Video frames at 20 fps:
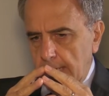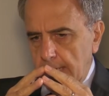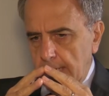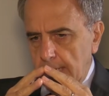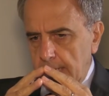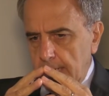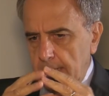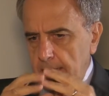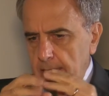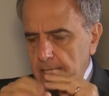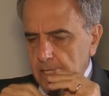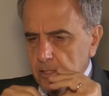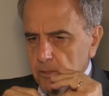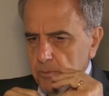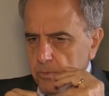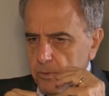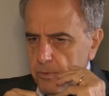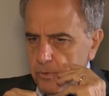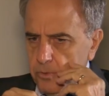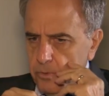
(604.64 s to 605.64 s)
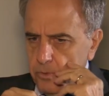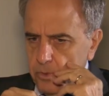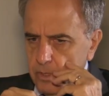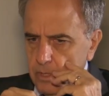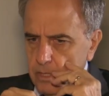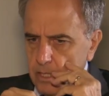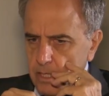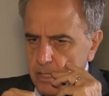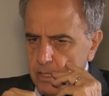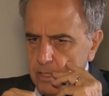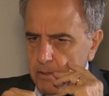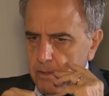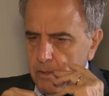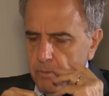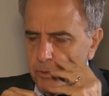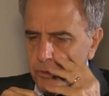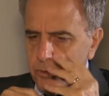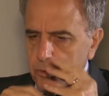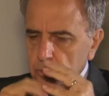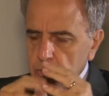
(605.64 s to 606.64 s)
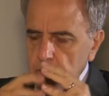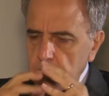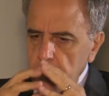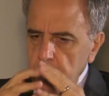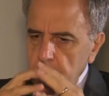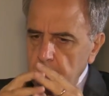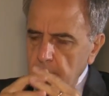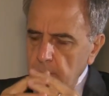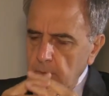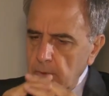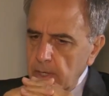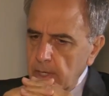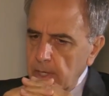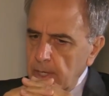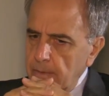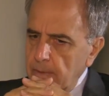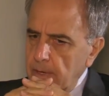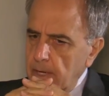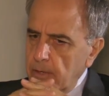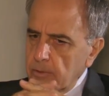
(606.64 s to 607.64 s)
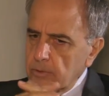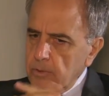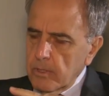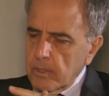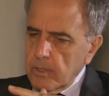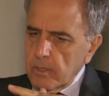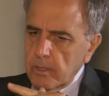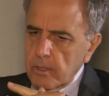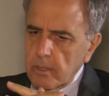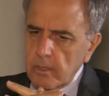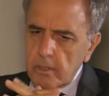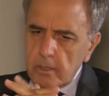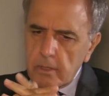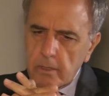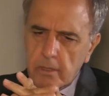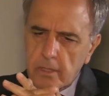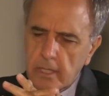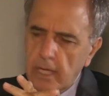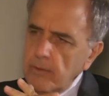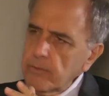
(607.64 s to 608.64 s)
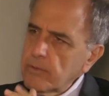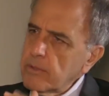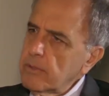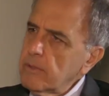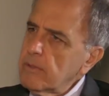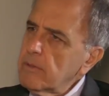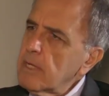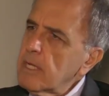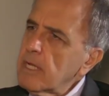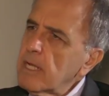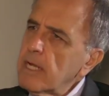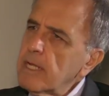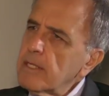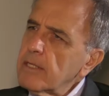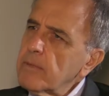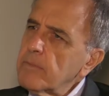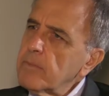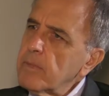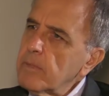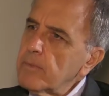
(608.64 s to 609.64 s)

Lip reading: And in that opportunity, there were about 1,800